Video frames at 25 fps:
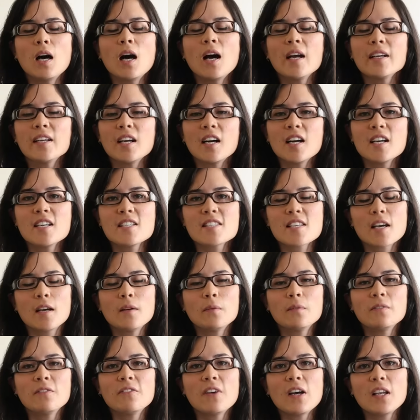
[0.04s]
Hi guys,
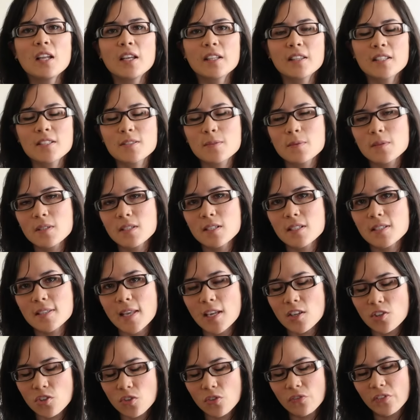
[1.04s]
I felt like this was an
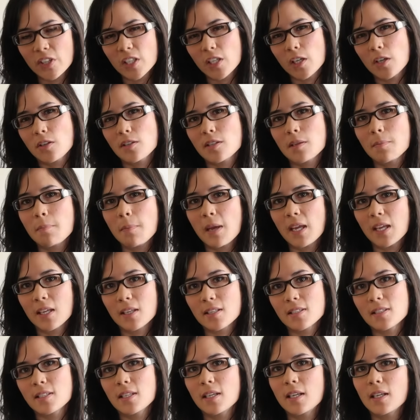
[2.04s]
essential video to
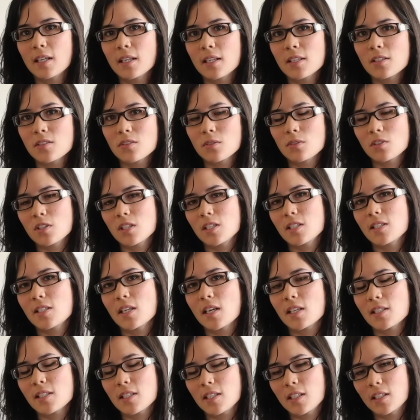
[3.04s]
make, seeing as your G
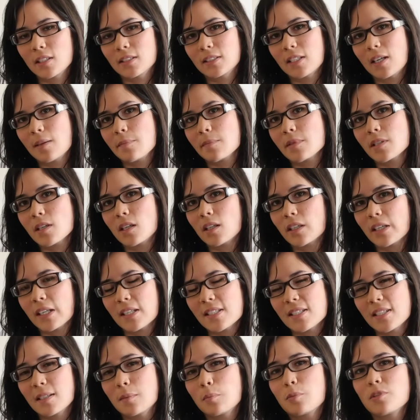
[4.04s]
C S E exams are
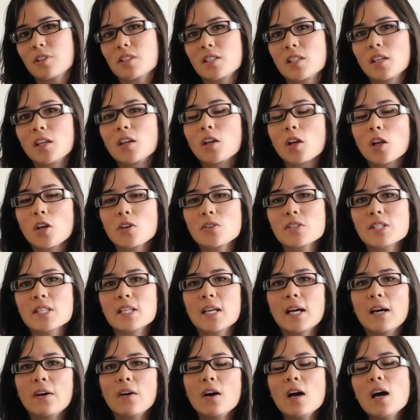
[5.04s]
getting pretty close
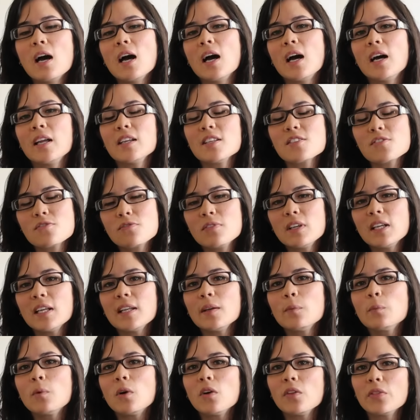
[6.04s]
now, and it's
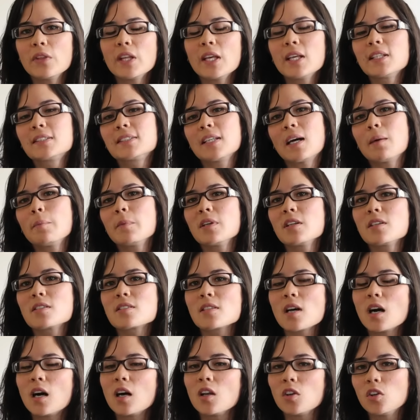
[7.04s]
really what the
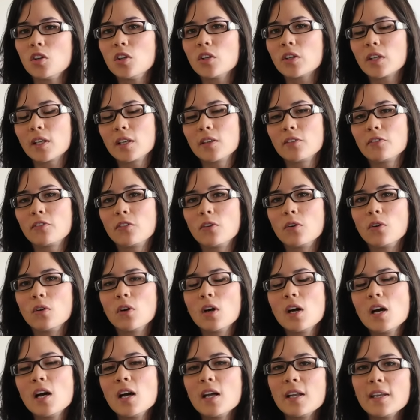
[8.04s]
examiners are looking
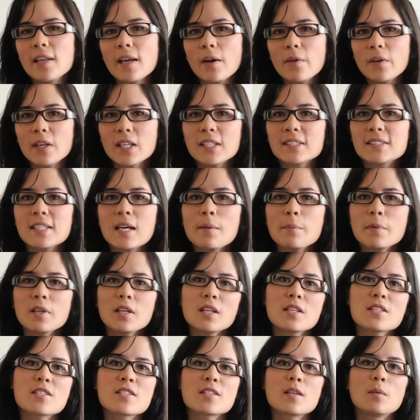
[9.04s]
for. Now, an
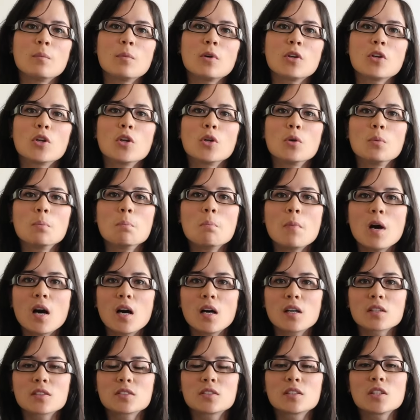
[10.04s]
examiner is someone who
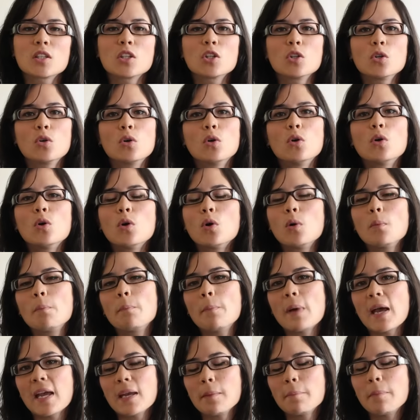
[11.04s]
marks your
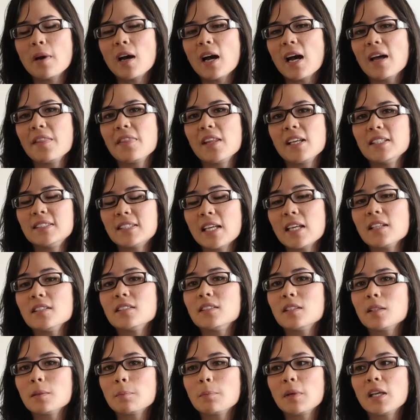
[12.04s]
paper, and they
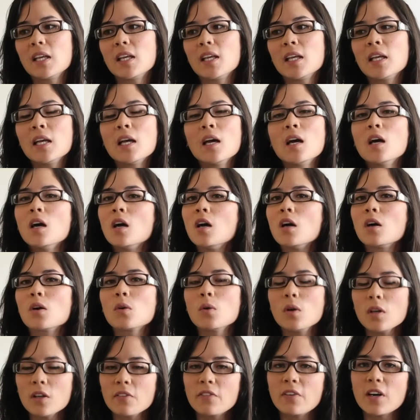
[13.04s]
tend to be
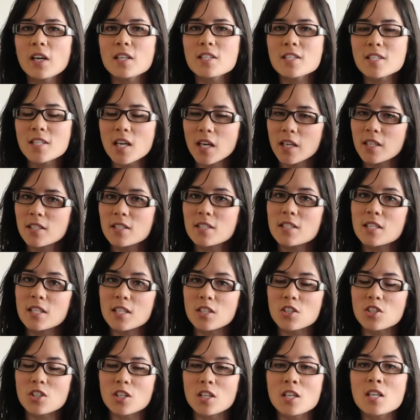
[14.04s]
qualified science
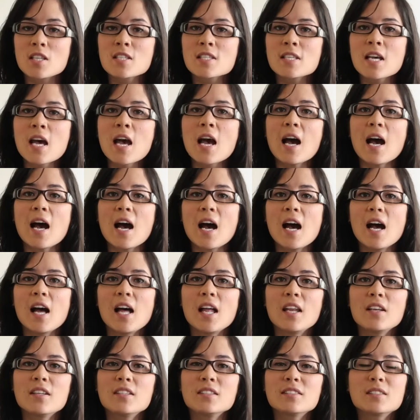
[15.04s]
teachers,
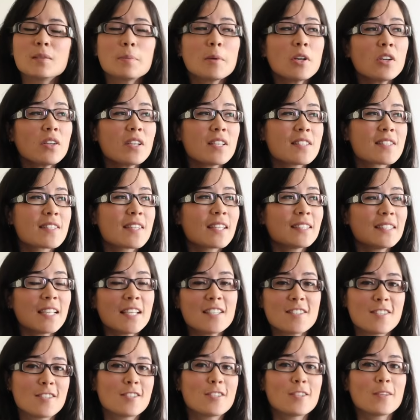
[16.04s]
and to be honest, they
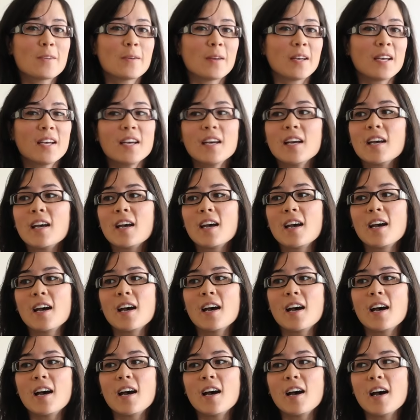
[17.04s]
tend to do it
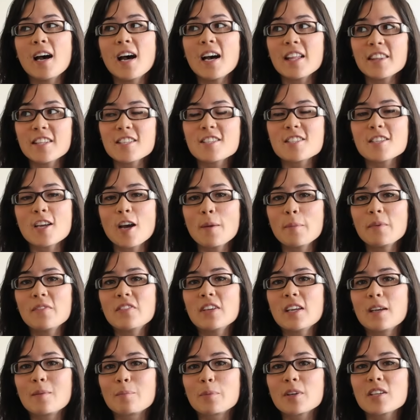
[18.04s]
at this time of
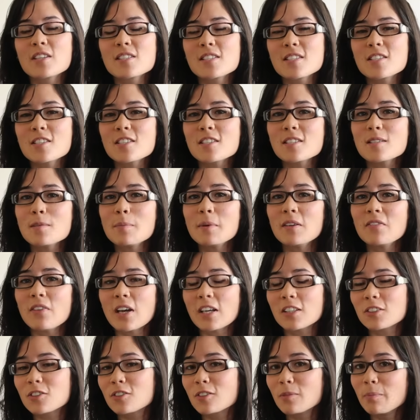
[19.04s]
year because it's just a bit of
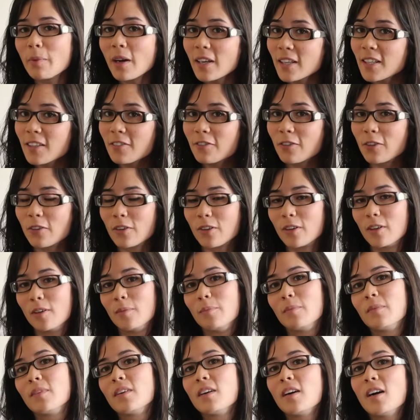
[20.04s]
extra money for
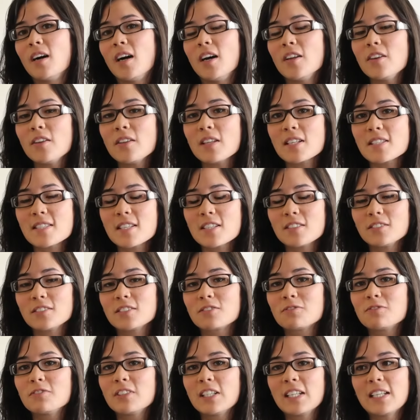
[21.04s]
them. I know that
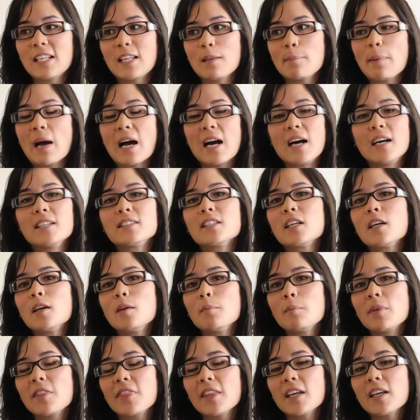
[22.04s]
sounds really bad,
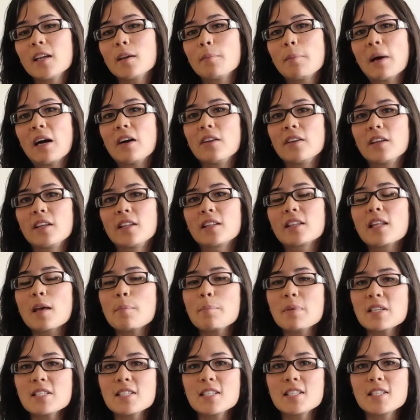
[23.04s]
but think about it.
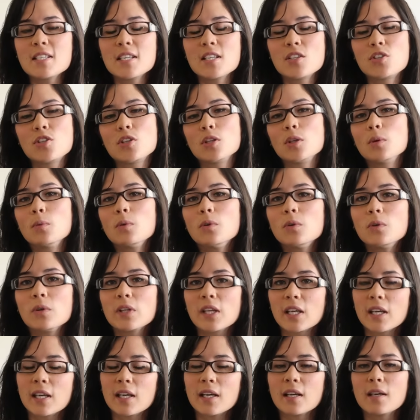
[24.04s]
They're busy teaching you
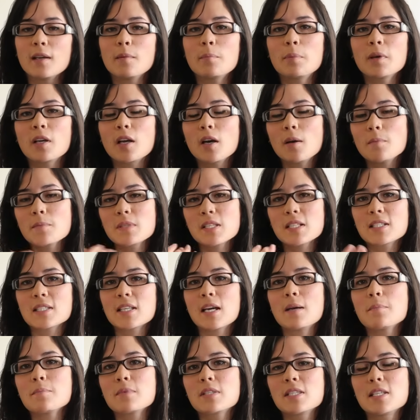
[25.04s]
all year, it becomes
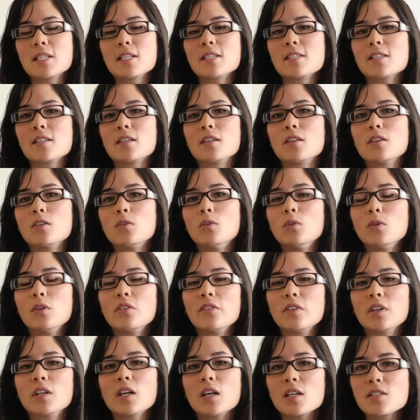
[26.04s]
exam season, all
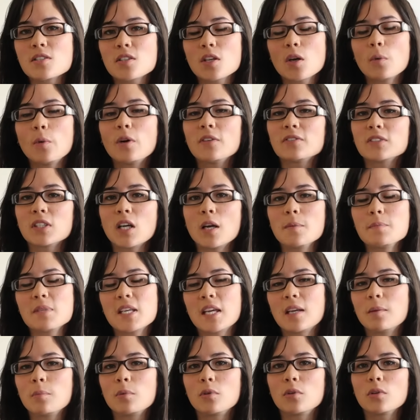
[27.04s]
of you guys go off
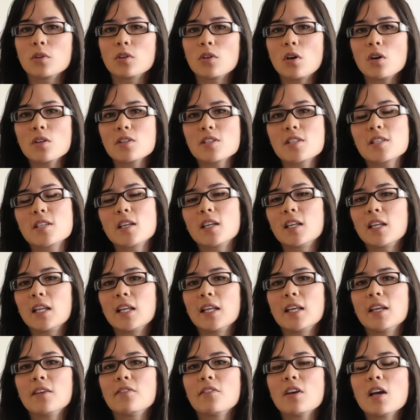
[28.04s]
timetable, you're on study
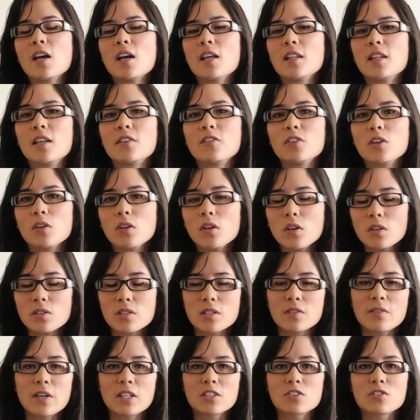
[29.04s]
leave, they've got
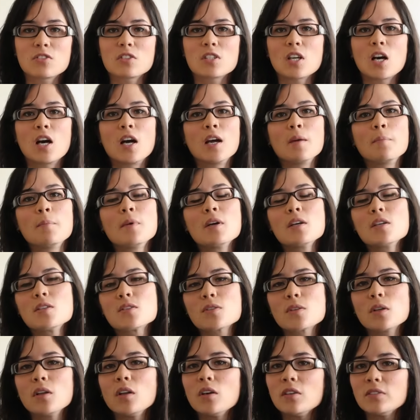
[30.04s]
lots of extra time.
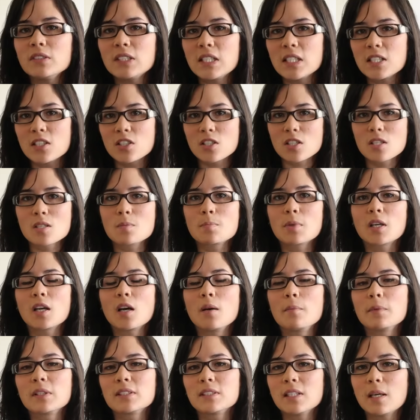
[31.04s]
So a lot of teachers
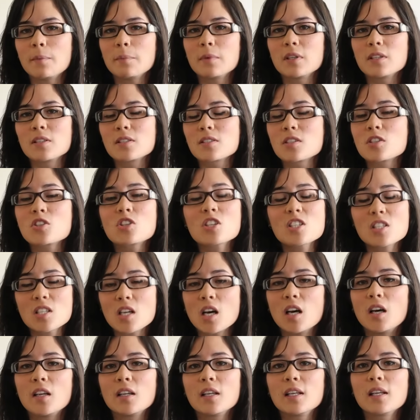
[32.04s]
become examiners to just
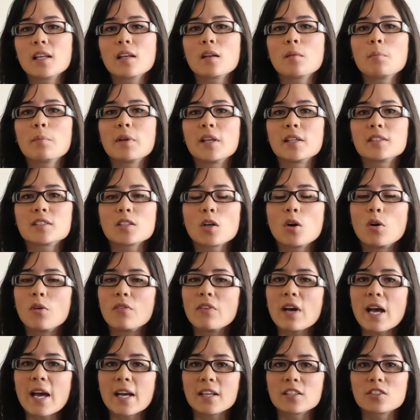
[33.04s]
earn a little bit
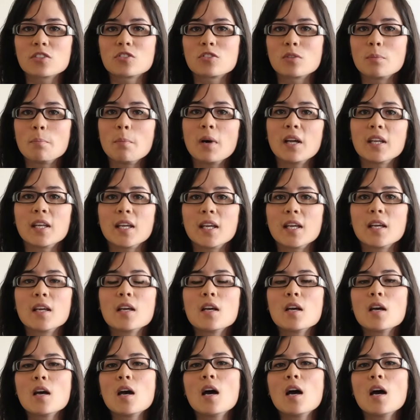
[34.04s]
of extra money.